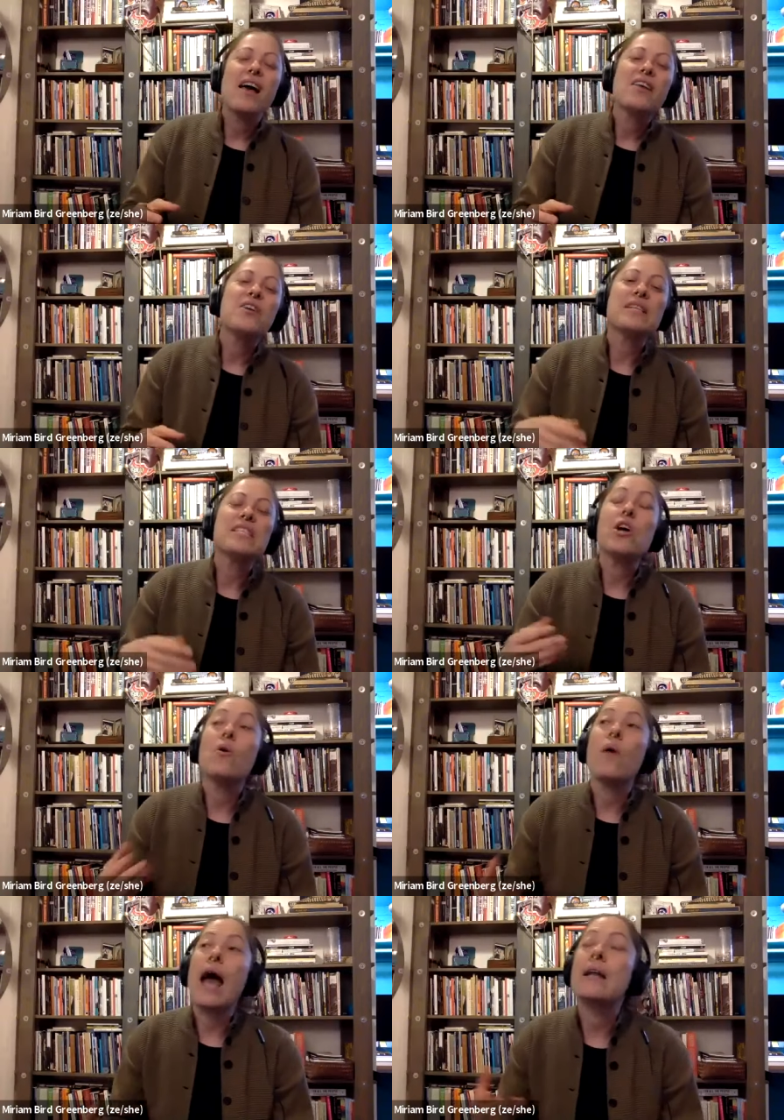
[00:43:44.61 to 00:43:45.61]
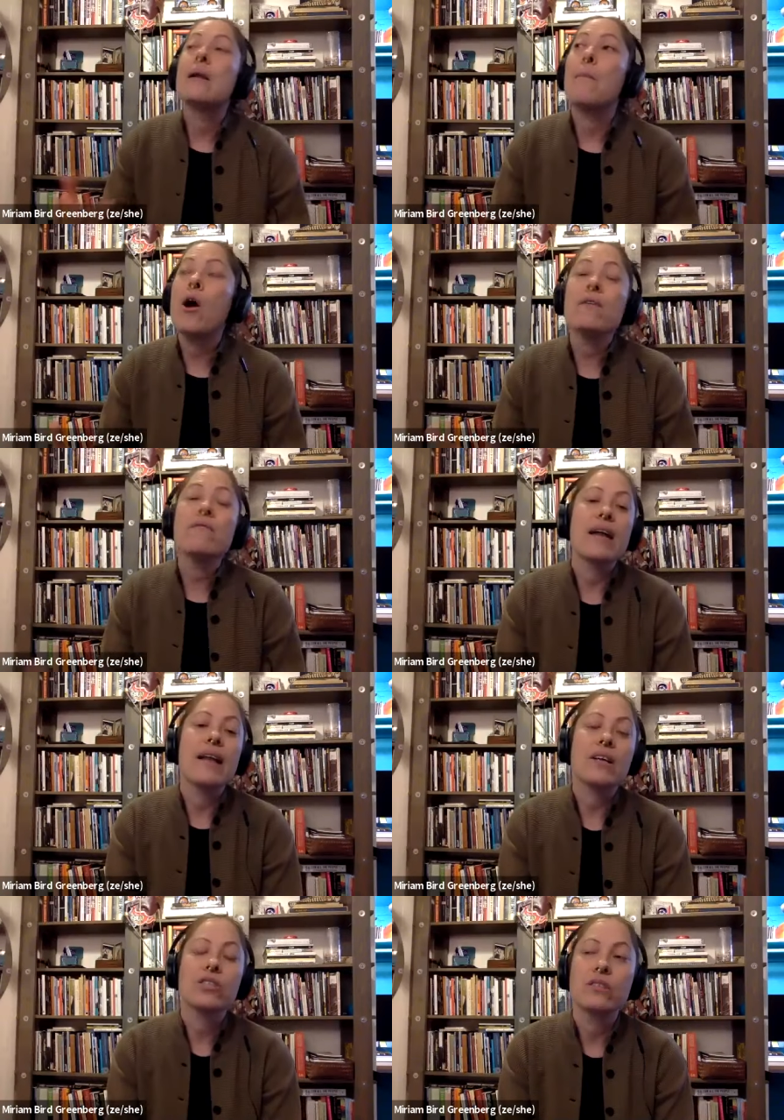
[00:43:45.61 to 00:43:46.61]
you know, and so and part of that
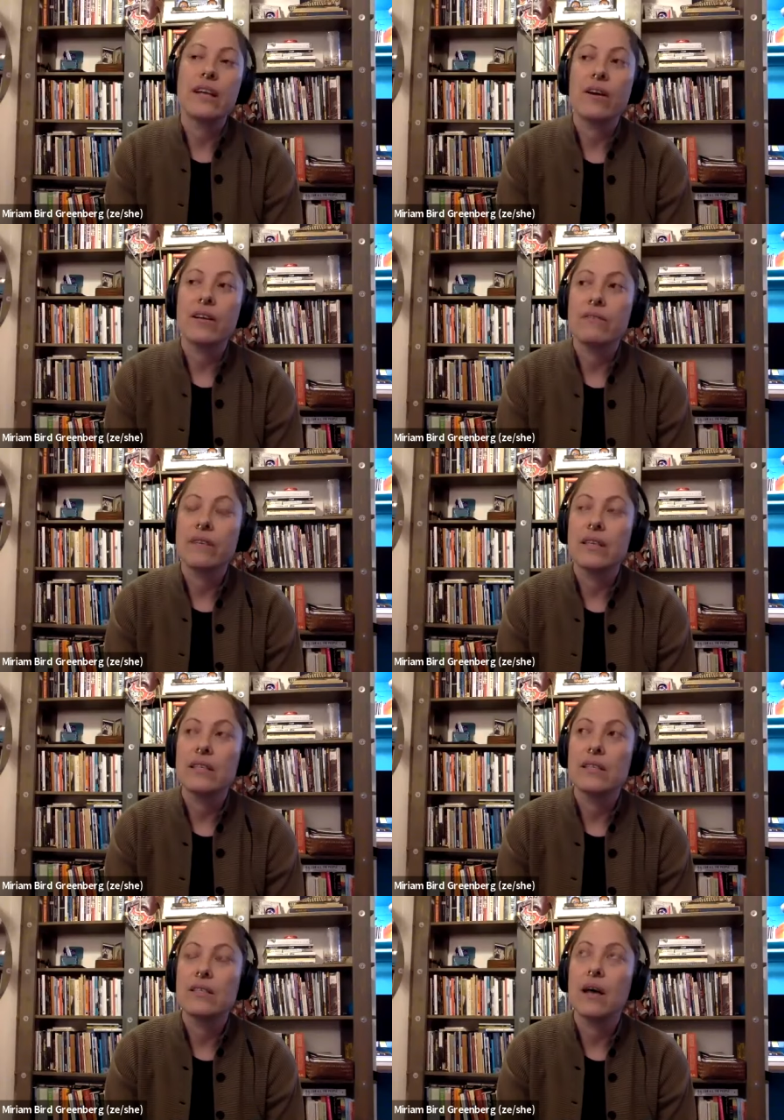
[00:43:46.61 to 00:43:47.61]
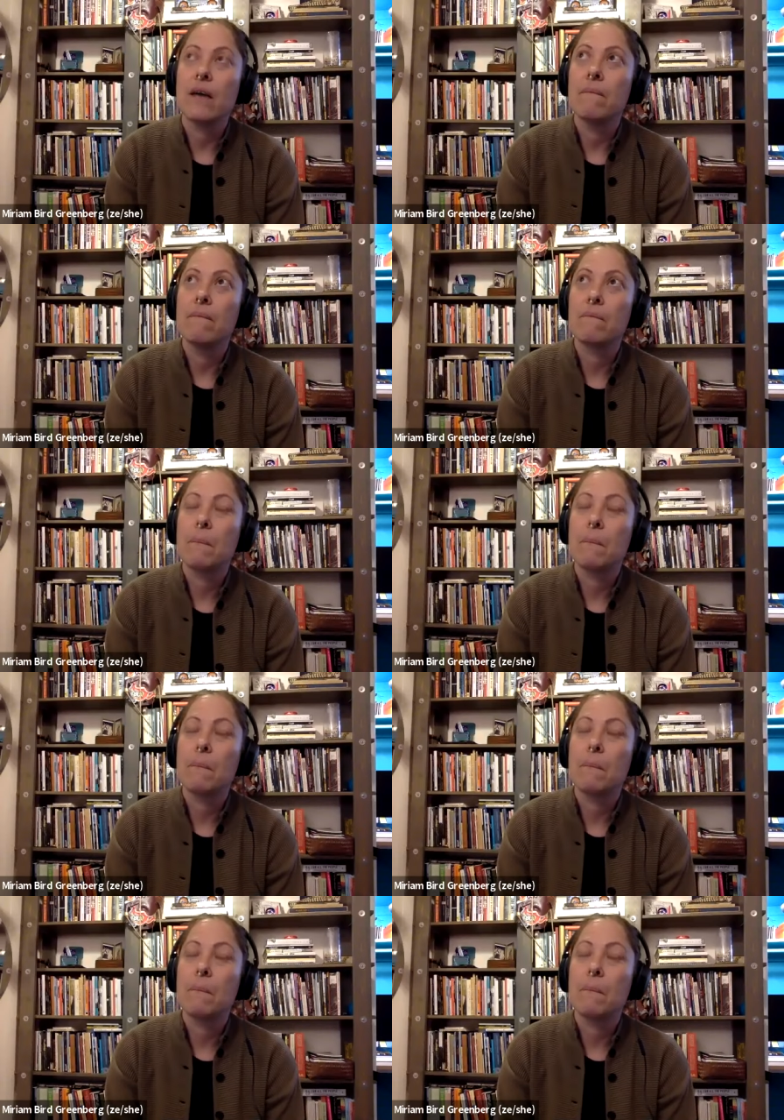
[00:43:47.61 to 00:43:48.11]
national narrative is um,